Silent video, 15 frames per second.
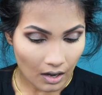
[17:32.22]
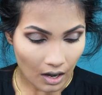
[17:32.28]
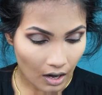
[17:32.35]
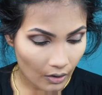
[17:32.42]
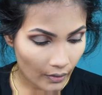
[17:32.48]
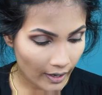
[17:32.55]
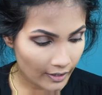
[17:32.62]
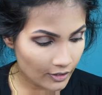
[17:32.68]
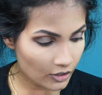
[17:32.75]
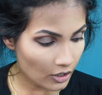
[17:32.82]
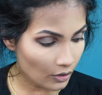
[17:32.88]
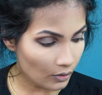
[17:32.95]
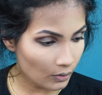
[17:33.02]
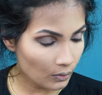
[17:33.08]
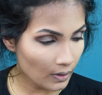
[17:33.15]
Alright,
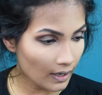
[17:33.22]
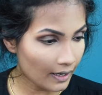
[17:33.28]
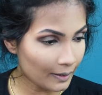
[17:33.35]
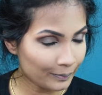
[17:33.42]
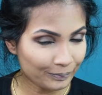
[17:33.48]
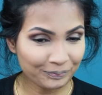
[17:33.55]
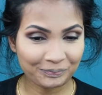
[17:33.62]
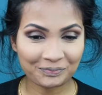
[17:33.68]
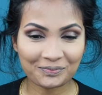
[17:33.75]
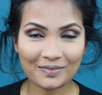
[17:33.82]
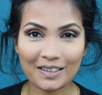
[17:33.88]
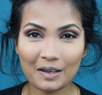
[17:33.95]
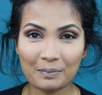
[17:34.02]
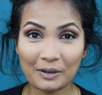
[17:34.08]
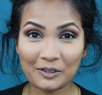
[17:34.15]
so
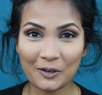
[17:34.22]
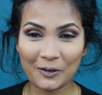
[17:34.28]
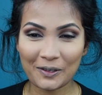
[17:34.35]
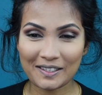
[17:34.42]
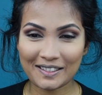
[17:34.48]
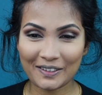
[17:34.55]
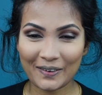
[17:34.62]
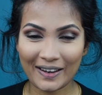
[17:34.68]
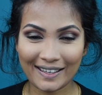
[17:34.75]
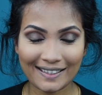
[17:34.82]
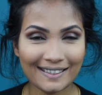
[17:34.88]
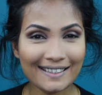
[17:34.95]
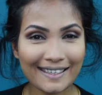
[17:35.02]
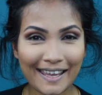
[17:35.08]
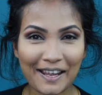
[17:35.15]
my daughter is
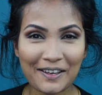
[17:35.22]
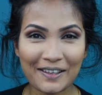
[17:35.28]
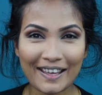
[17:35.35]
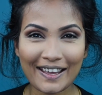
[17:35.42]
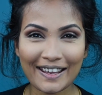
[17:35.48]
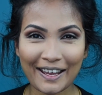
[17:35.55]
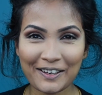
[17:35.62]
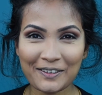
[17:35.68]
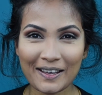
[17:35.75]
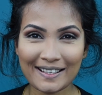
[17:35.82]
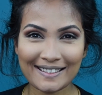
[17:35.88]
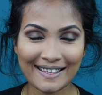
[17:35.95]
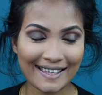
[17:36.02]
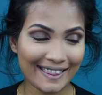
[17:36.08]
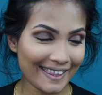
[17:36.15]
crying. Can you
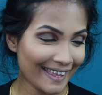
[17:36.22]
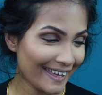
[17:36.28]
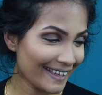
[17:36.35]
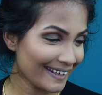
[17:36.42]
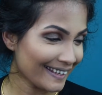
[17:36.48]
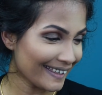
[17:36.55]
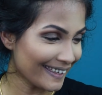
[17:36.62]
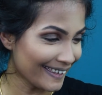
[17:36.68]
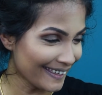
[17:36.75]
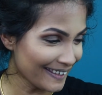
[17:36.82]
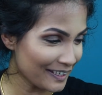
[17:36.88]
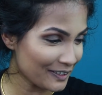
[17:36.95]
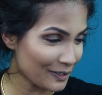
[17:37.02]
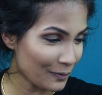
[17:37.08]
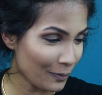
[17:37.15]
guys hear that?
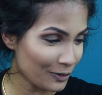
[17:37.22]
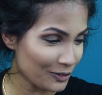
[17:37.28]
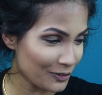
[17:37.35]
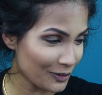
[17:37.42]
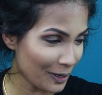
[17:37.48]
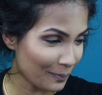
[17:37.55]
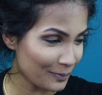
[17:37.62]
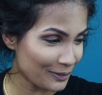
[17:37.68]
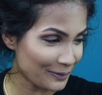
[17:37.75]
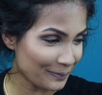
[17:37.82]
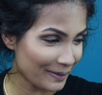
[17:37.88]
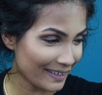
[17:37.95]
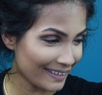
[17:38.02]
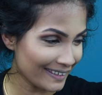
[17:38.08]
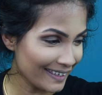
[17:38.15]
She wants to come to
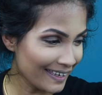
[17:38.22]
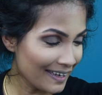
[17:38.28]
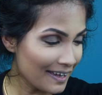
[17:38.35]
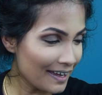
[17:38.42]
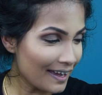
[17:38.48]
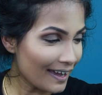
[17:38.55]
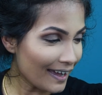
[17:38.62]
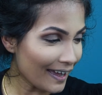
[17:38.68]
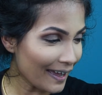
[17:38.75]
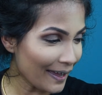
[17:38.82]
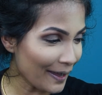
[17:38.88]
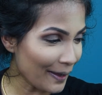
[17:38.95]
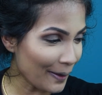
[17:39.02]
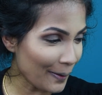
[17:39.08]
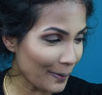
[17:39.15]
me.
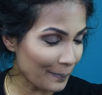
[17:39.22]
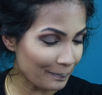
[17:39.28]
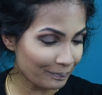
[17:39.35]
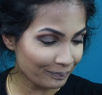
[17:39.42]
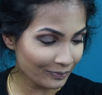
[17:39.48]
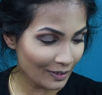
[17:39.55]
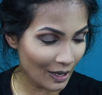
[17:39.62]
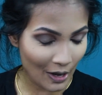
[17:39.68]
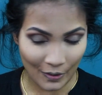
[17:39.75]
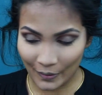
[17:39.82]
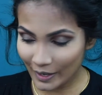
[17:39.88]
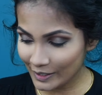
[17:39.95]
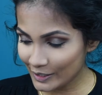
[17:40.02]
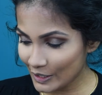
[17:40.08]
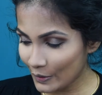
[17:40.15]

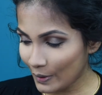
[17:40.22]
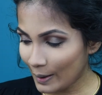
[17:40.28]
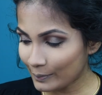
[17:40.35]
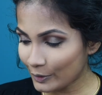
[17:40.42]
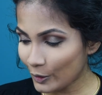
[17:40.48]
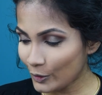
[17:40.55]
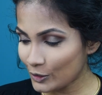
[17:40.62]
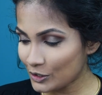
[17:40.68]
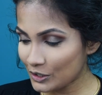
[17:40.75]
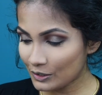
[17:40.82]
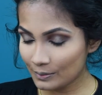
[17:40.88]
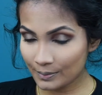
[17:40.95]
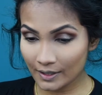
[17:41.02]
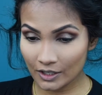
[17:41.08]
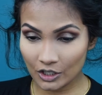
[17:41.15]
Alright, so I'm going to
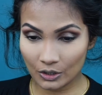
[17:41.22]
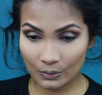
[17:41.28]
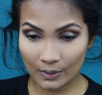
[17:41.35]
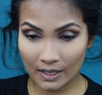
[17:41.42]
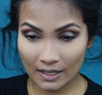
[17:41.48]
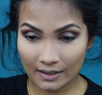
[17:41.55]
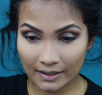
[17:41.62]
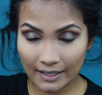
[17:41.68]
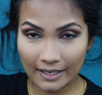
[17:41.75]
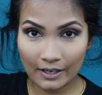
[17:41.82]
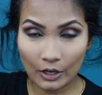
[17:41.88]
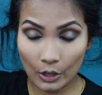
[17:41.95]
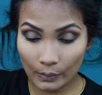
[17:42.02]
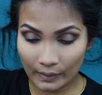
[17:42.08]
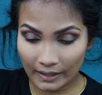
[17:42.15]
be doing the
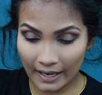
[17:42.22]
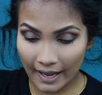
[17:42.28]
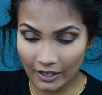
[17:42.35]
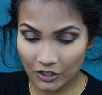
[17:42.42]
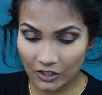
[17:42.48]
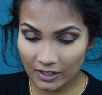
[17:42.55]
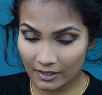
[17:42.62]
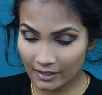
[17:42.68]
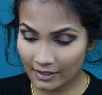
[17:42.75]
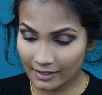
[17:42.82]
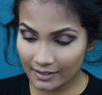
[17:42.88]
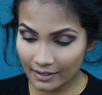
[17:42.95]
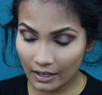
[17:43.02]
lower lashes,